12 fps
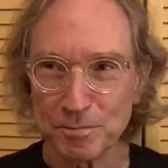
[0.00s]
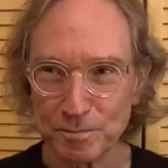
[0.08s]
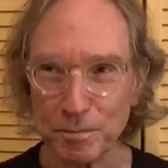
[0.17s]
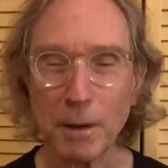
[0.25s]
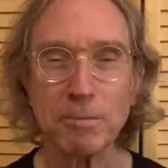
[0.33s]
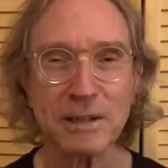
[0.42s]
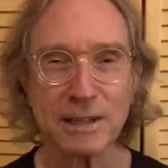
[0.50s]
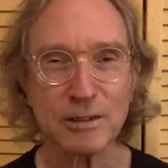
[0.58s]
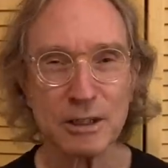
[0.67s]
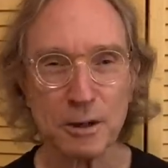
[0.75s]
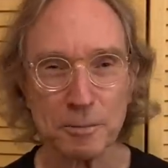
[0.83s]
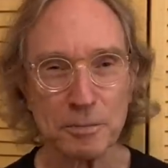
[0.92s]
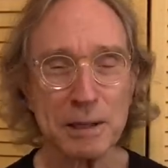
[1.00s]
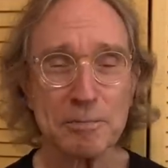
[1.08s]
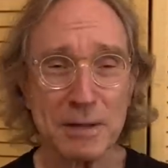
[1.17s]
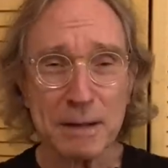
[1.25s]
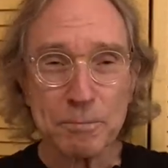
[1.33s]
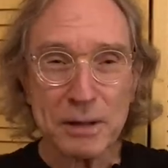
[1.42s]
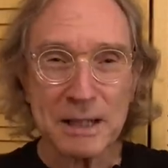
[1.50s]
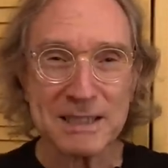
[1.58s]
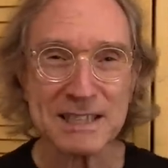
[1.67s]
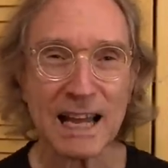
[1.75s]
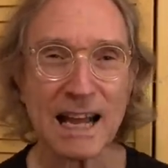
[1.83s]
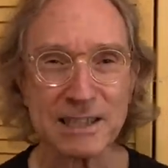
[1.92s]
public, you know, big
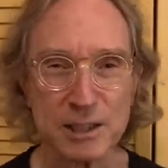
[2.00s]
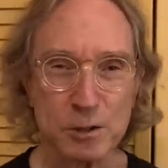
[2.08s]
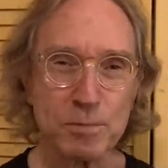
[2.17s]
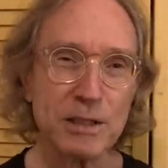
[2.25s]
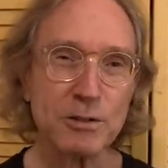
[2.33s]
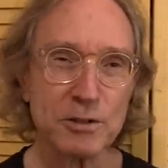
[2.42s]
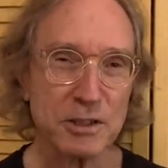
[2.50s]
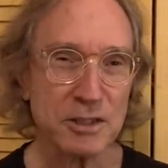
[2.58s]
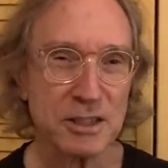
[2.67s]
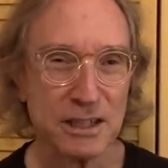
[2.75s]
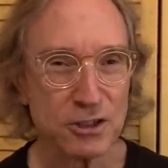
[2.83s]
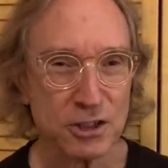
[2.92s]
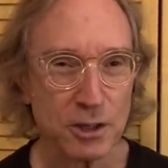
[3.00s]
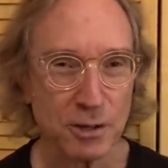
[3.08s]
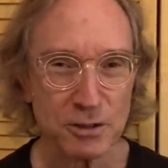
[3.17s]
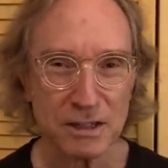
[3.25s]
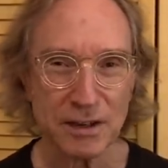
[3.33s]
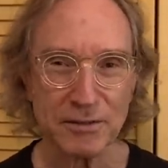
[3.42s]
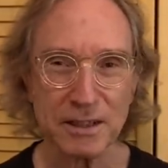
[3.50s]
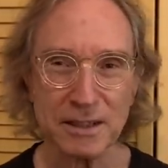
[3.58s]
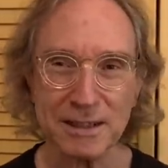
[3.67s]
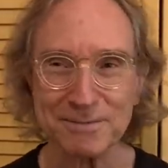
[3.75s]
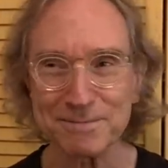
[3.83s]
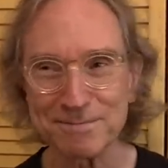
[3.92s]
stacks of speakers you see at shows and everything.